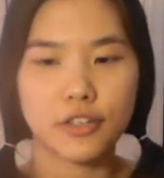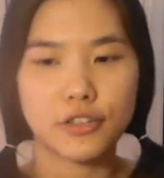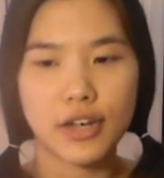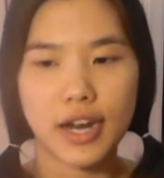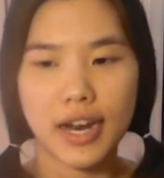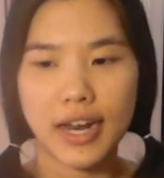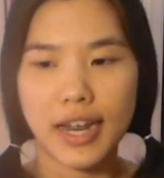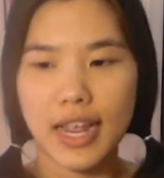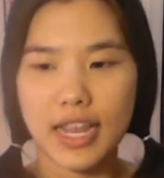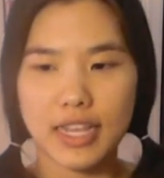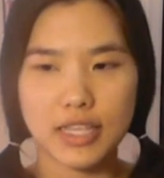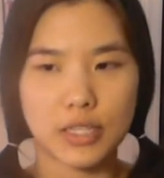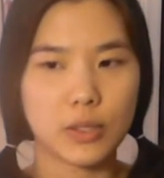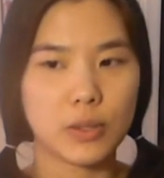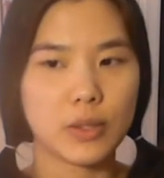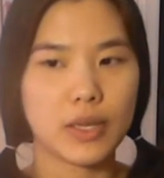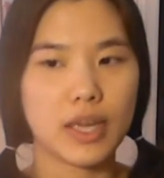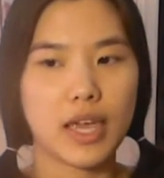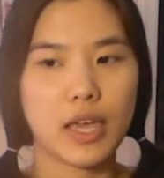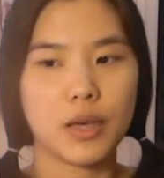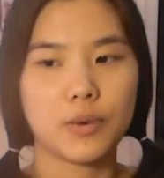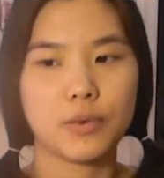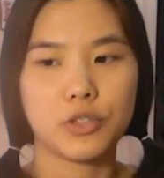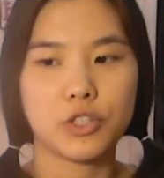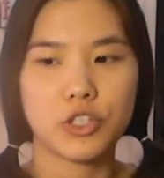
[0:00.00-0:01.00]
track It's
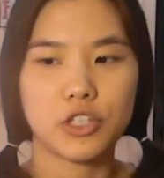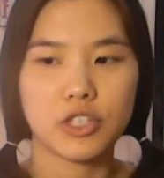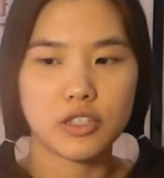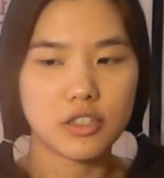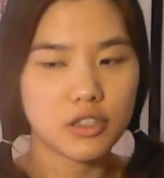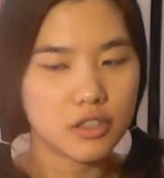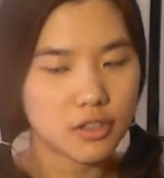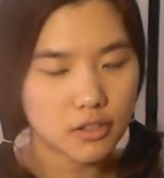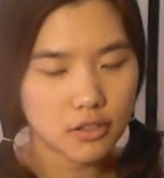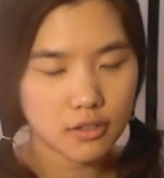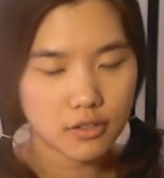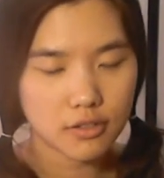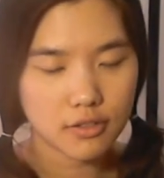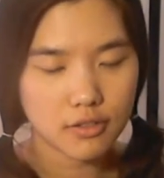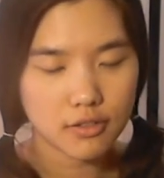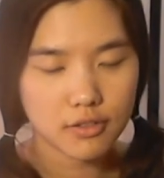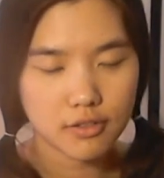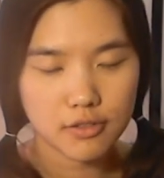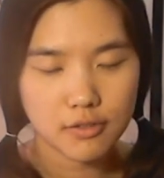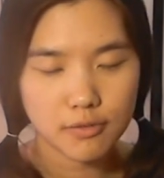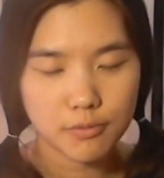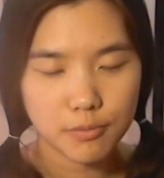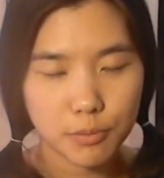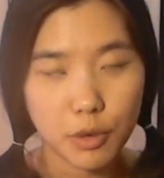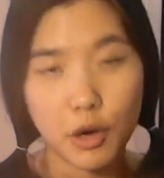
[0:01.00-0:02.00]
Okay was just
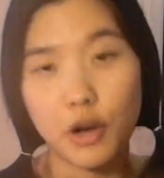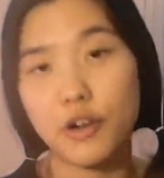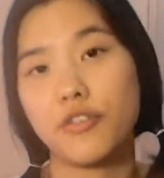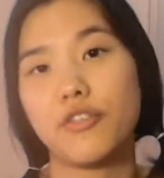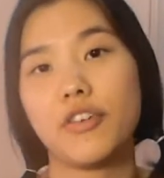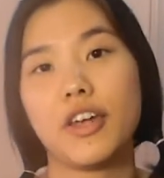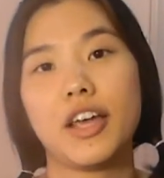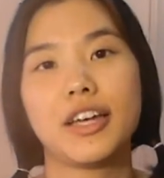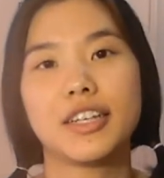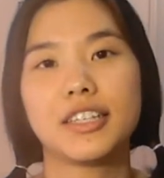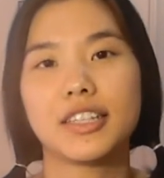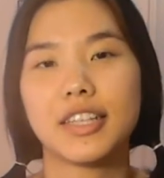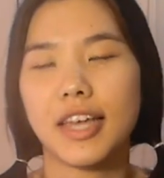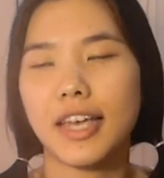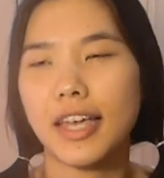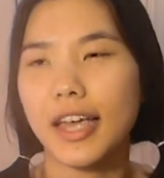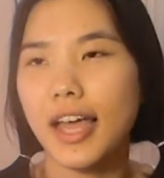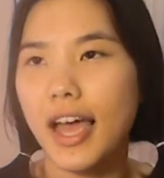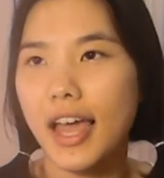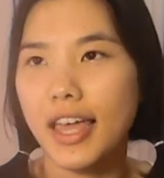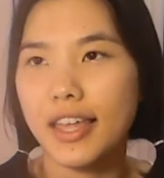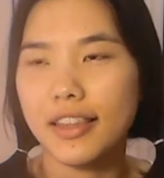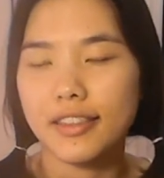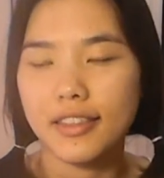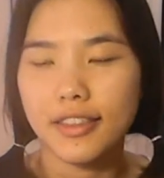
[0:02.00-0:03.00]
perfect. Like,
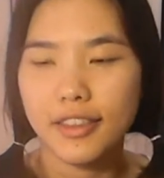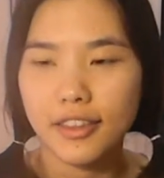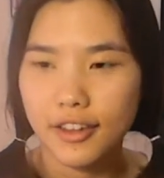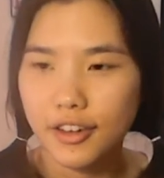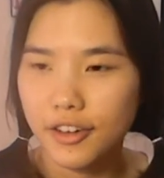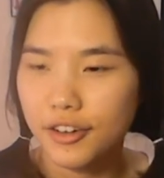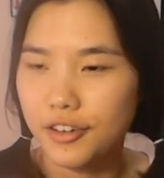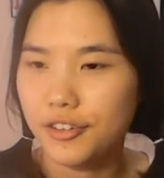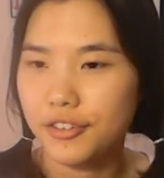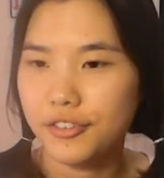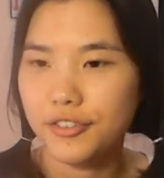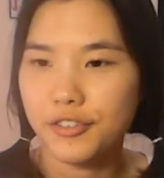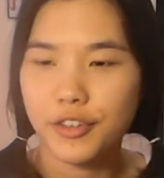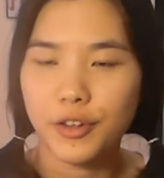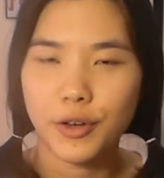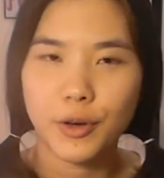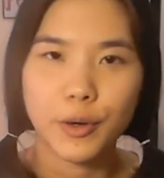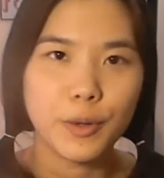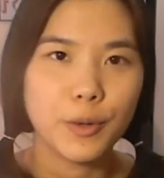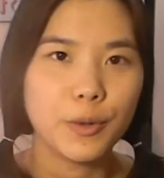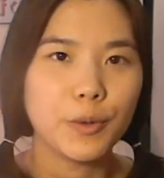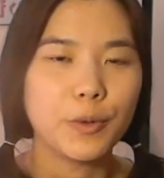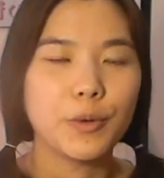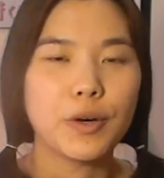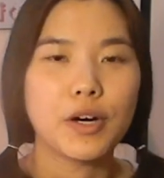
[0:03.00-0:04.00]
I love the
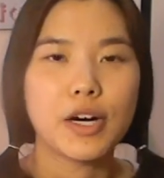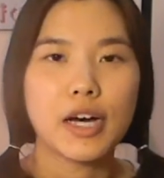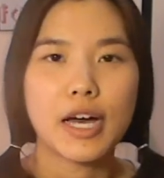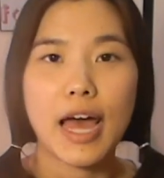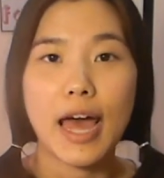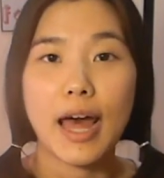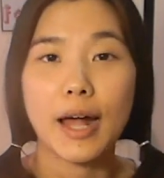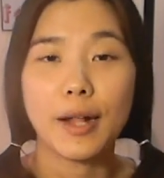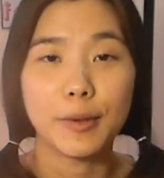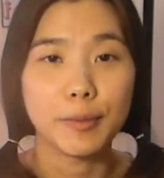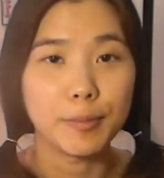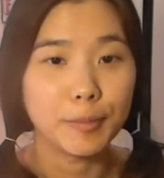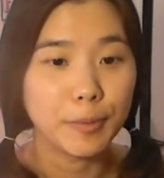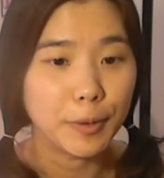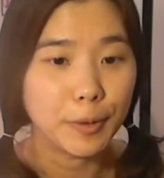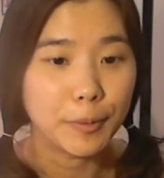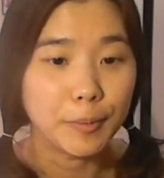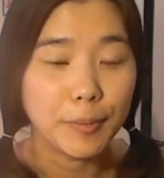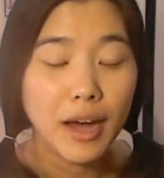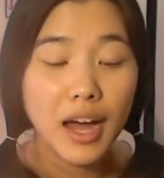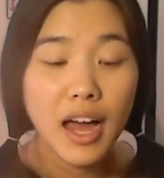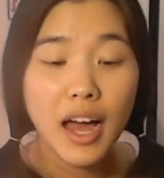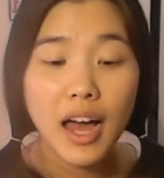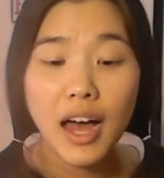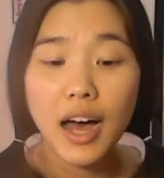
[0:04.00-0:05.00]
whole album.